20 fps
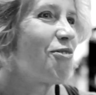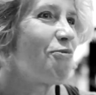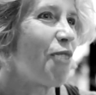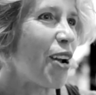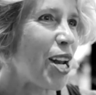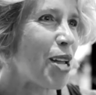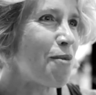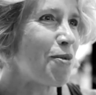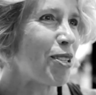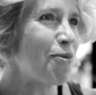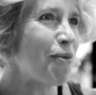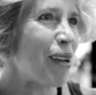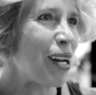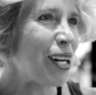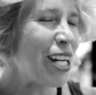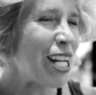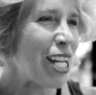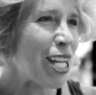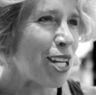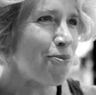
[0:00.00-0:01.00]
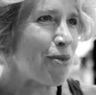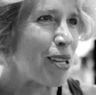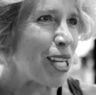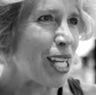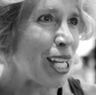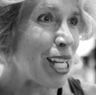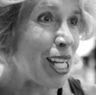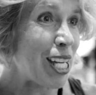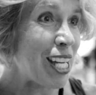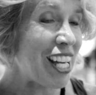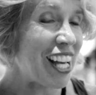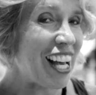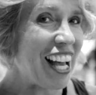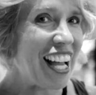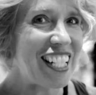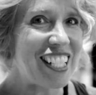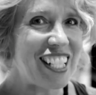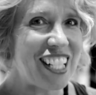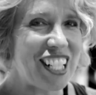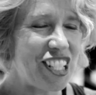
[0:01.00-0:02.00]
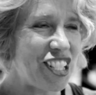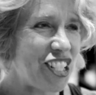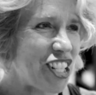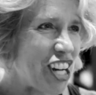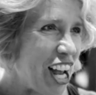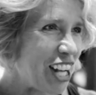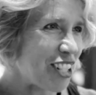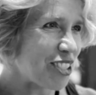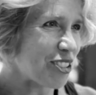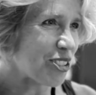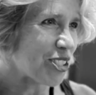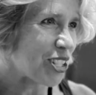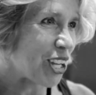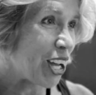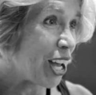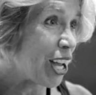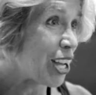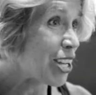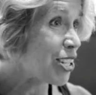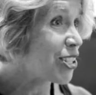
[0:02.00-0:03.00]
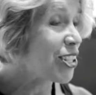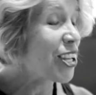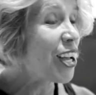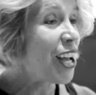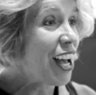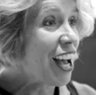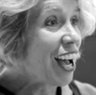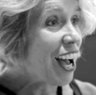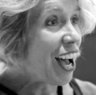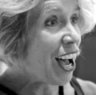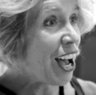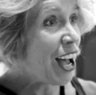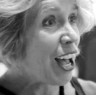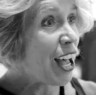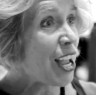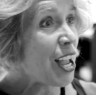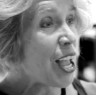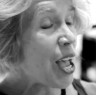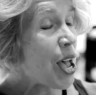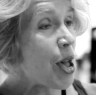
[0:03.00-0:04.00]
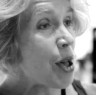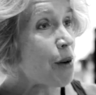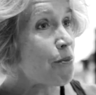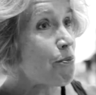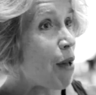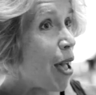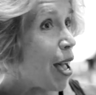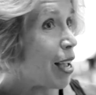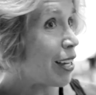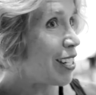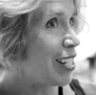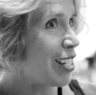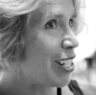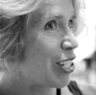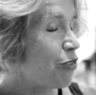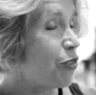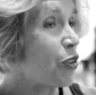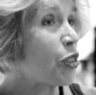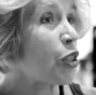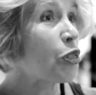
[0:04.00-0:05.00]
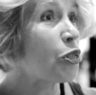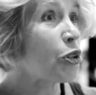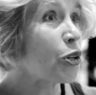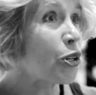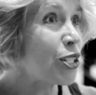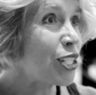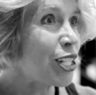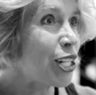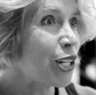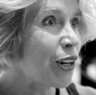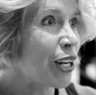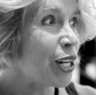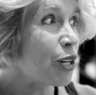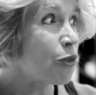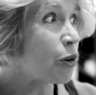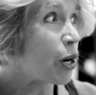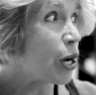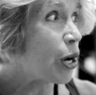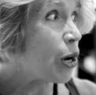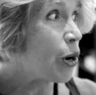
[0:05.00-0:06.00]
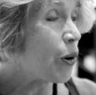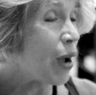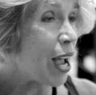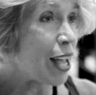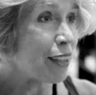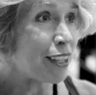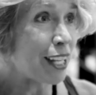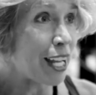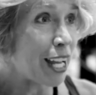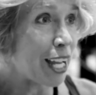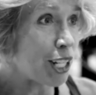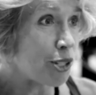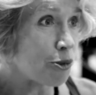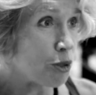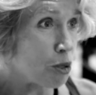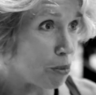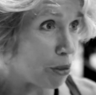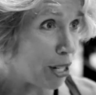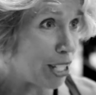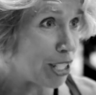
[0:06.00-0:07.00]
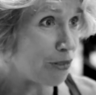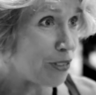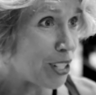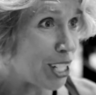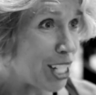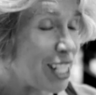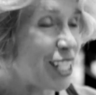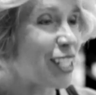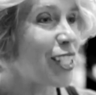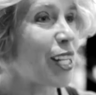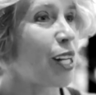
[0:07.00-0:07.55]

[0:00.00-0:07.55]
My name is Mary Ann McGee. I teach Jazzercise. I am back here for the third year in a row at the annual breastfeeding